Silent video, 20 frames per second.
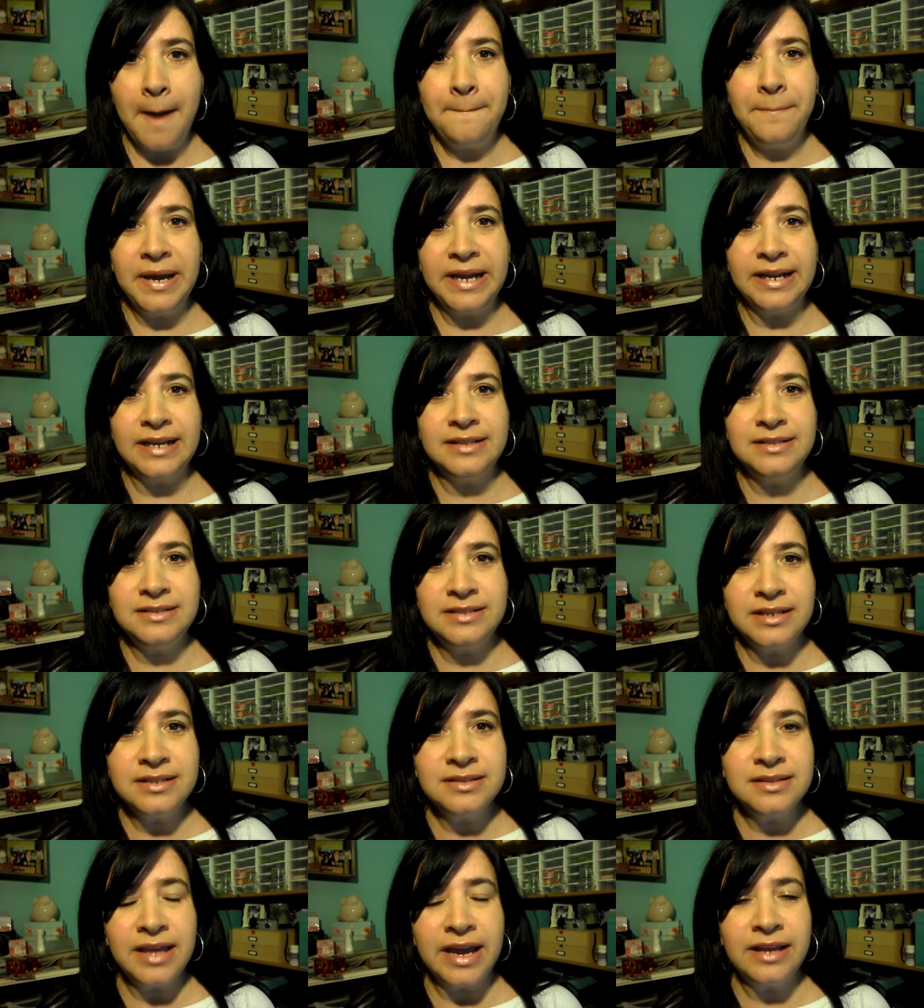But it's
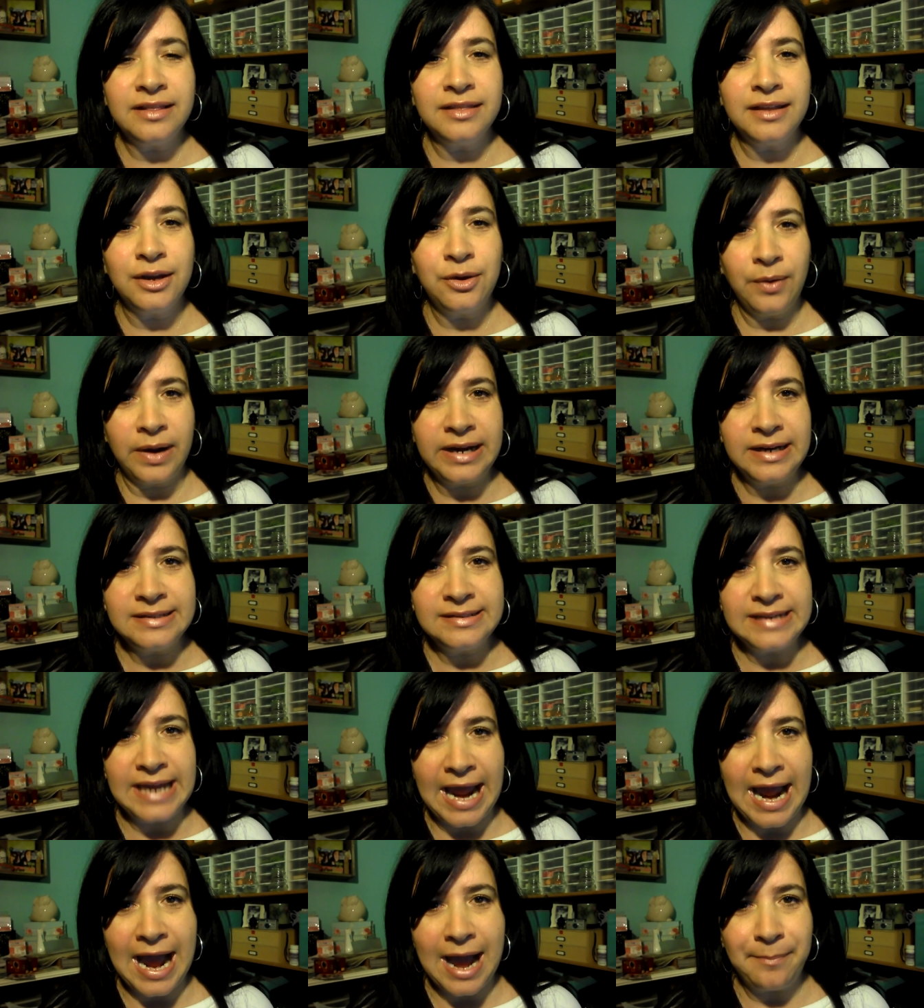just like the
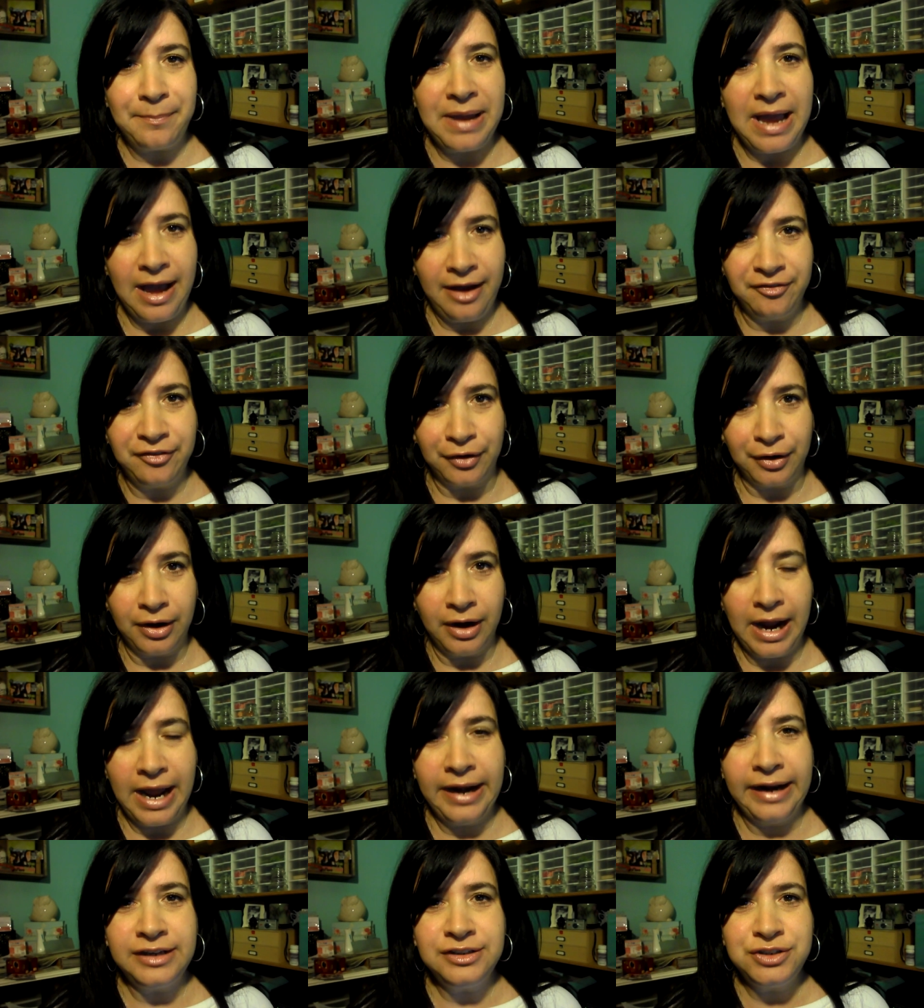greatest app ever.
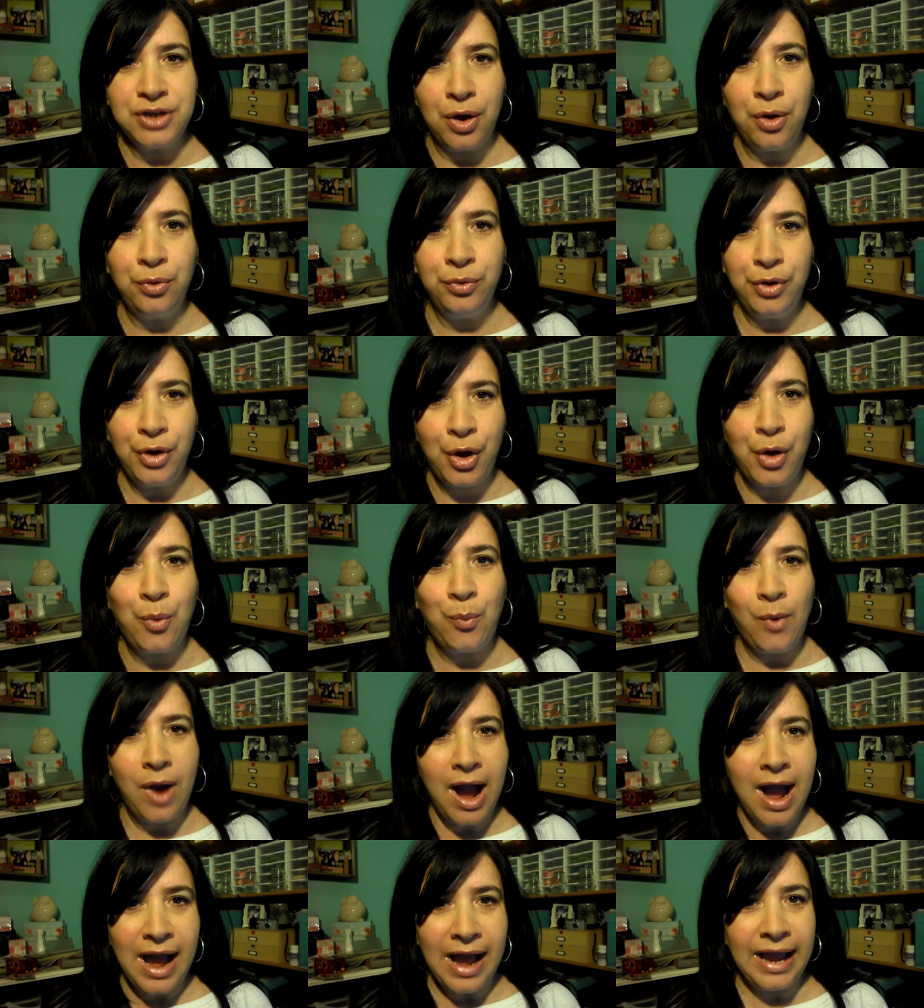And I don't know
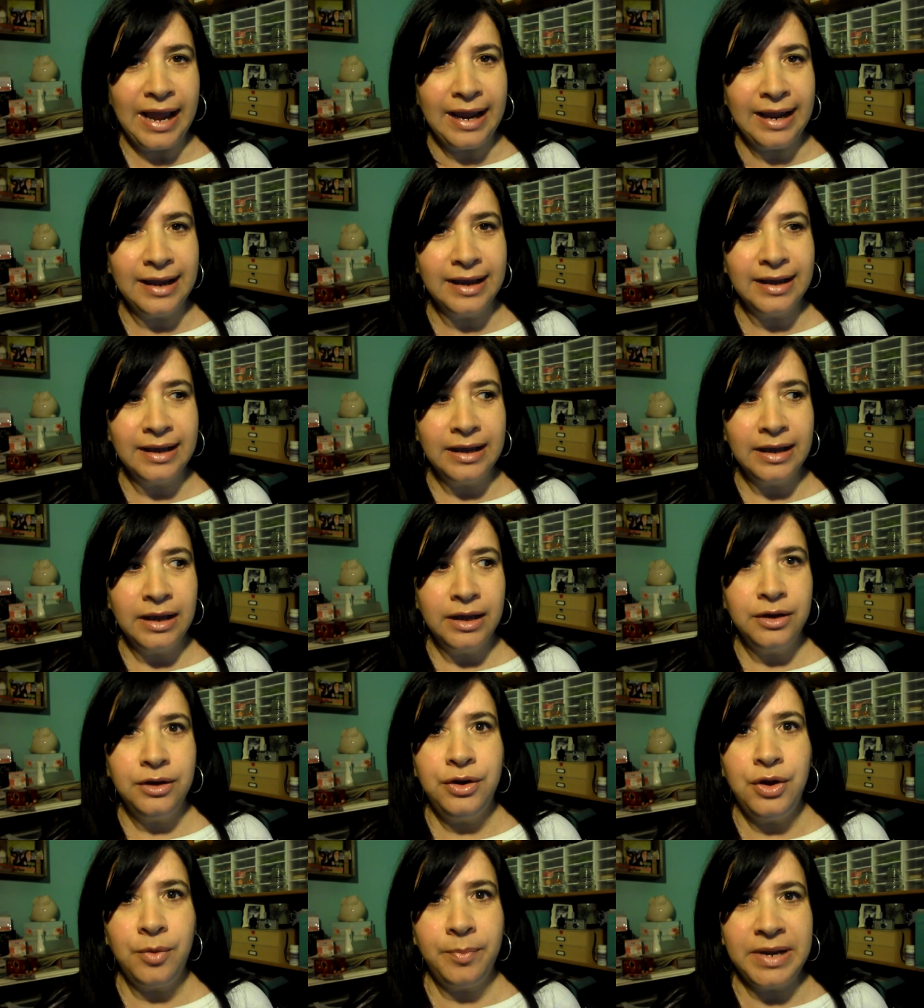why
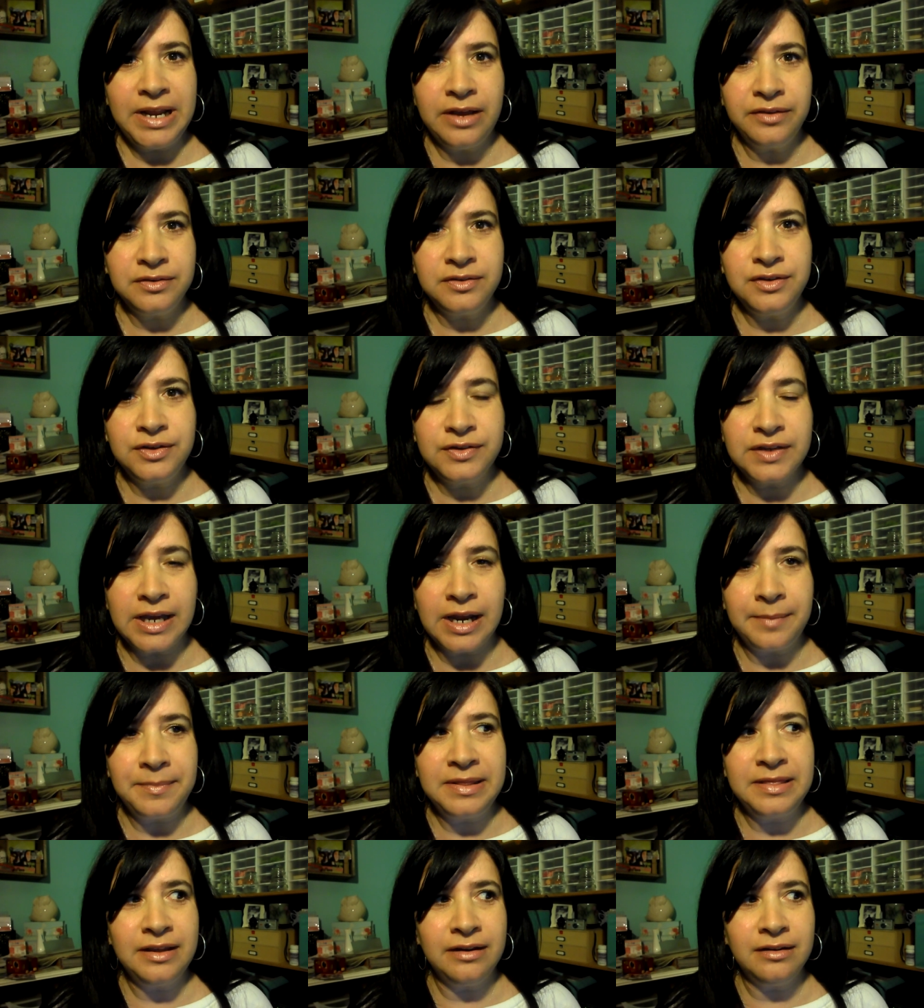nobody else is using it.
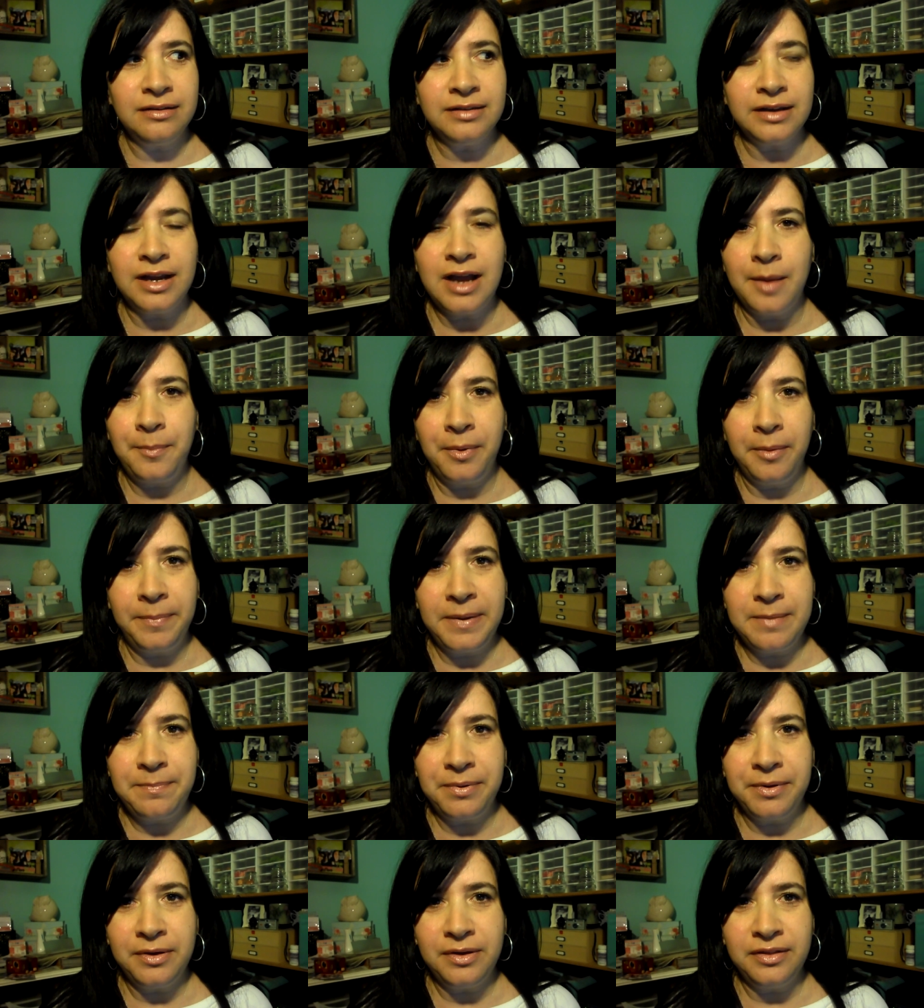I mean, there's a couple
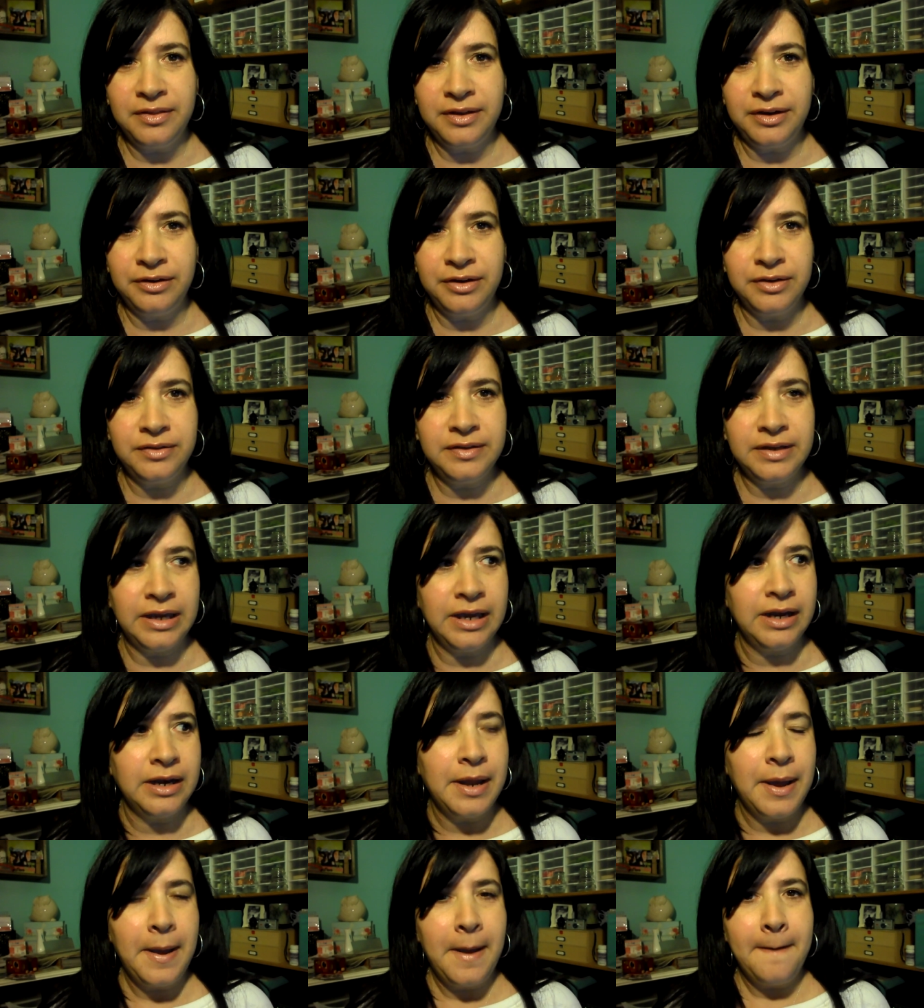people that are using
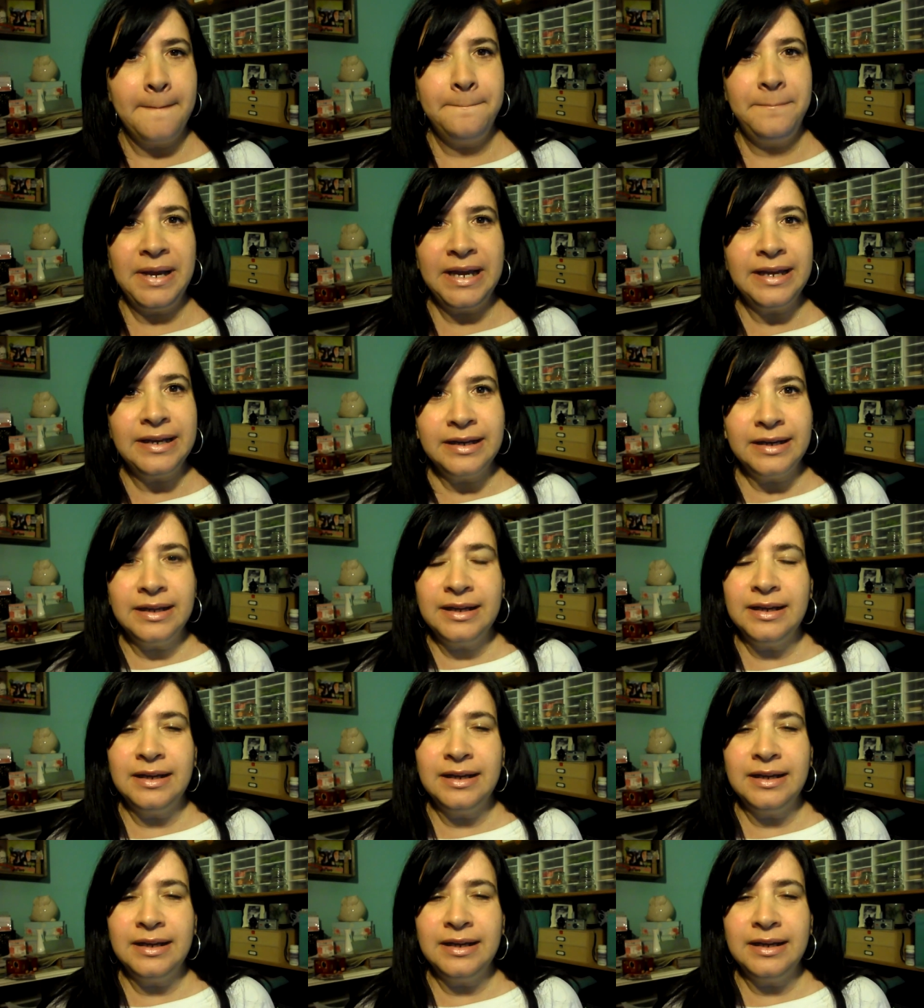it, but